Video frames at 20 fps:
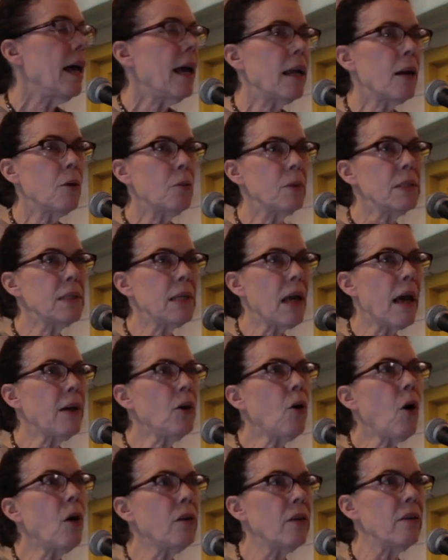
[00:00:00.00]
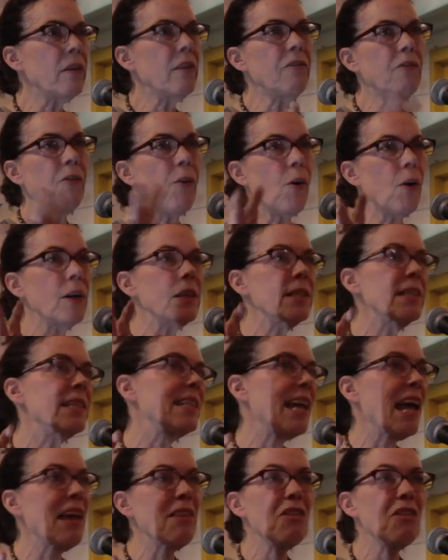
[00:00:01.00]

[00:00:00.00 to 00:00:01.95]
And I called it the forest